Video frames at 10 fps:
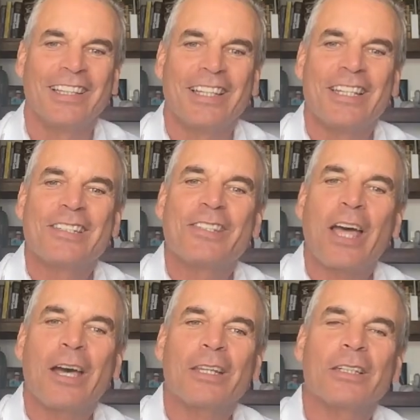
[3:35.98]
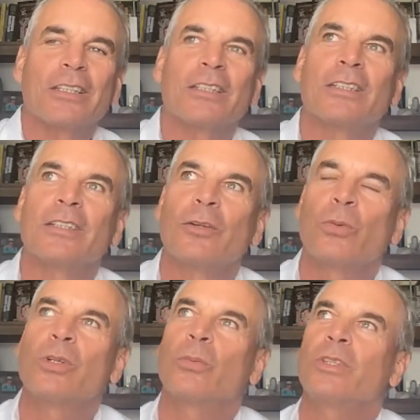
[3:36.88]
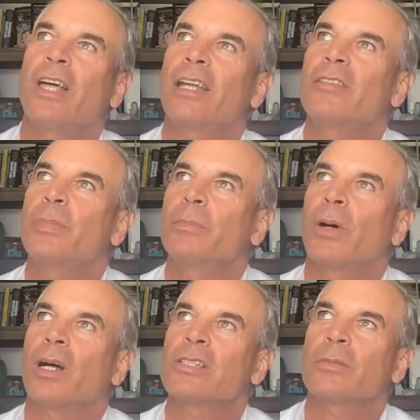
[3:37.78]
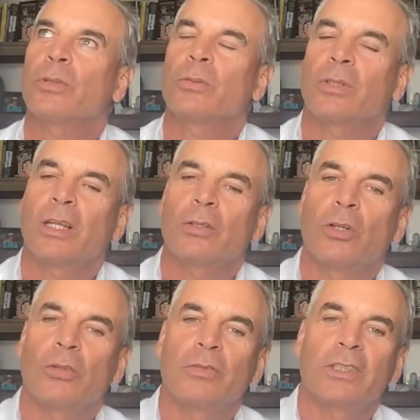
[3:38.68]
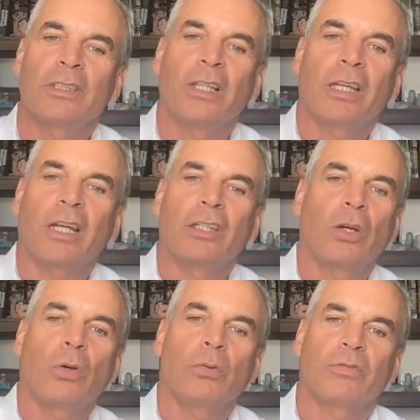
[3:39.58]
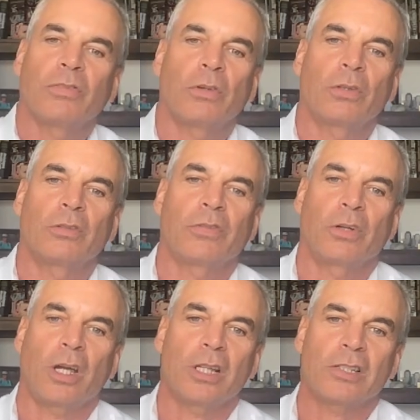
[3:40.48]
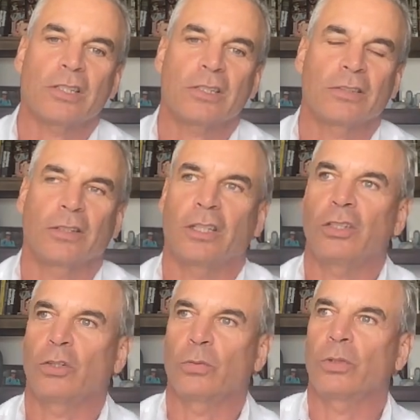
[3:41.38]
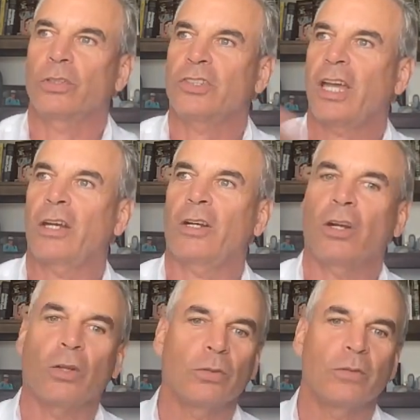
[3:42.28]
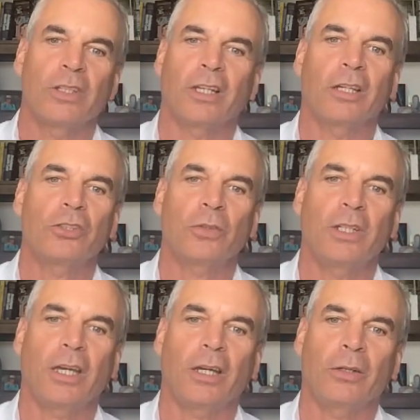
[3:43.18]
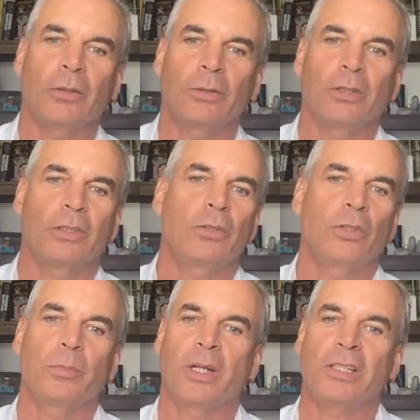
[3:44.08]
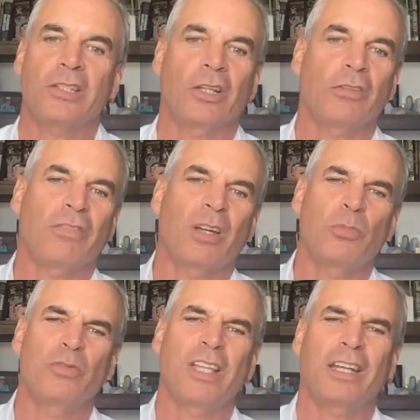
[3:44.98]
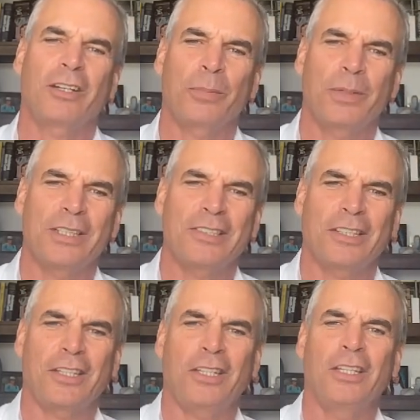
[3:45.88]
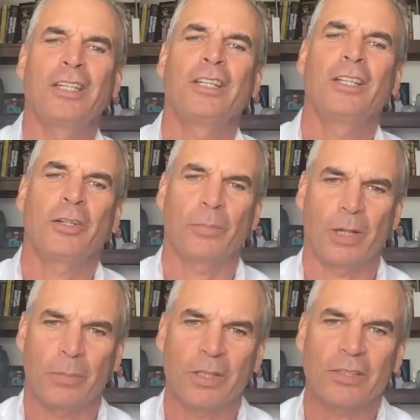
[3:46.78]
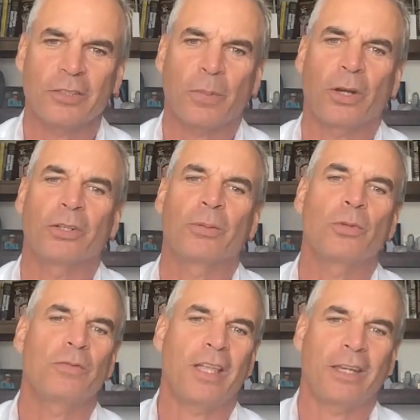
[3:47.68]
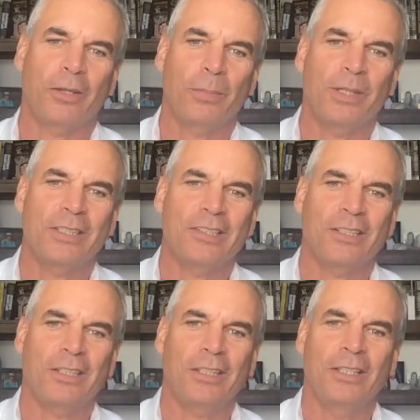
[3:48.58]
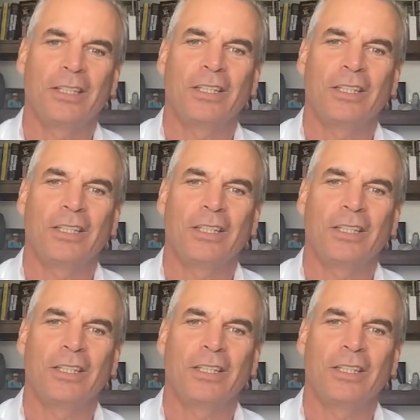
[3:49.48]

Is that would would that have been possible without COVID? Like I know for for us, like you know, we're scattered all over the country now, including myself. I moved out of the big city. My business partner moved out of the big city.